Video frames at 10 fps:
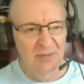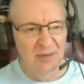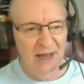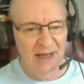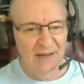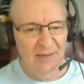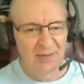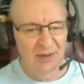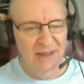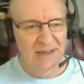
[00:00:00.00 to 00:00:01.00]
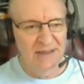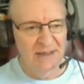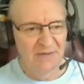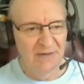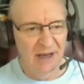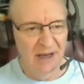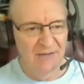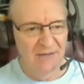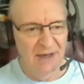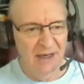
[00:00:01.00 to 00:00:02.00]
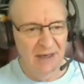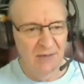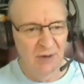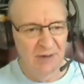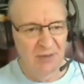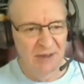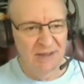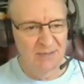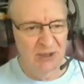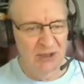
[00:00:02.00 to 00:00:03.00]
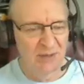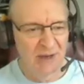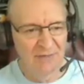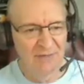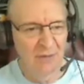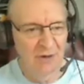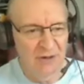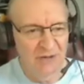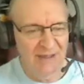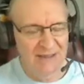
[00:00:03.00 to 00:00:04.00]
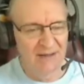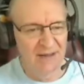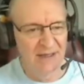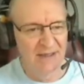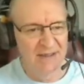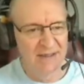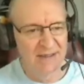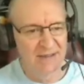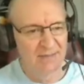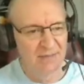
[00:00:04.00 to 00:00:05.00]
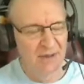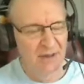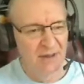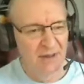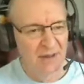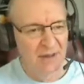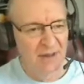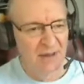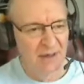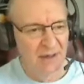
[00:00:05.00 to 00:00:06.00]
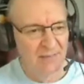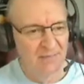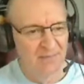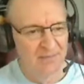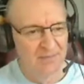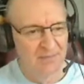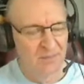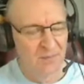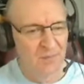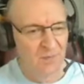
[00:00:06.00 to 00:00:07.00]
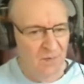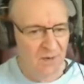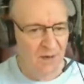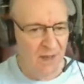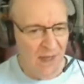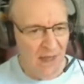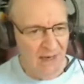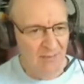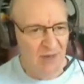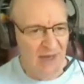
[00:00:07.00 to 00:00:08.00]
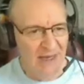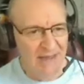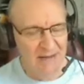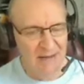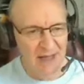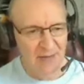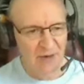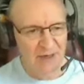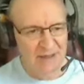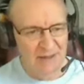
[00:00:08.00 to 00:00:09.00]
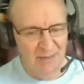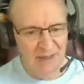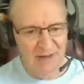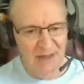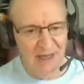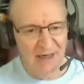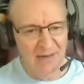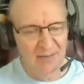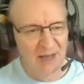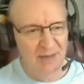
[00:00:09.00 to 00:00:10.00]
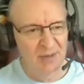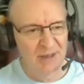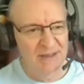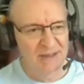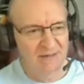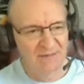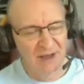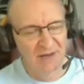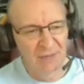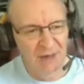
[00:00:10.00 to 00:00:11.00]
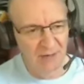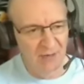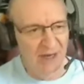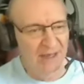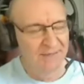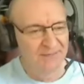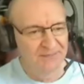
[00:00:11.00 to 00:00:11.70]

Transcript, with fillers: Black plays d five, and white plays bishop f four. So that's the London system. Um, and black has a lot of ways to meet that, and black plays c five right away.